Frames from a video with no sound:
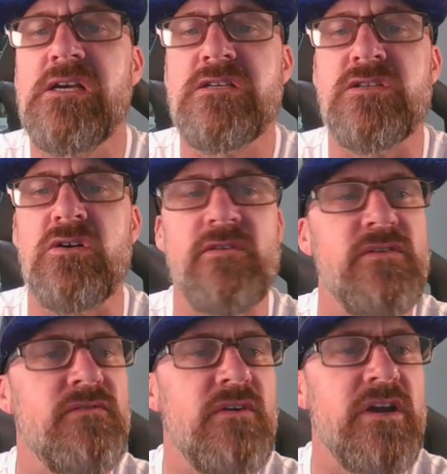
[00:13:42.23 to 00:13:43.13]
So if
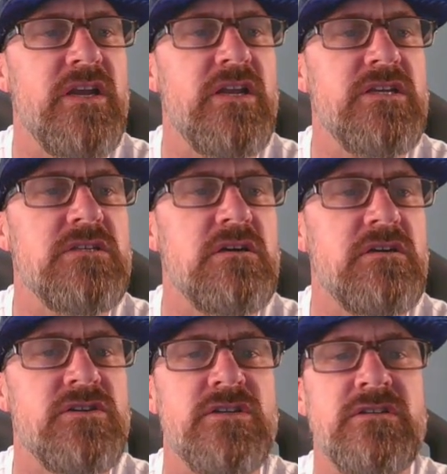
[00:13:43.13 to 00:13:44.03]
you find any
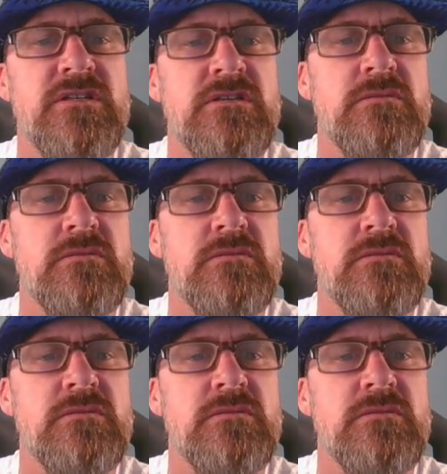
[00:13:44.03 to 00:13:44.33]
soccer jerseys,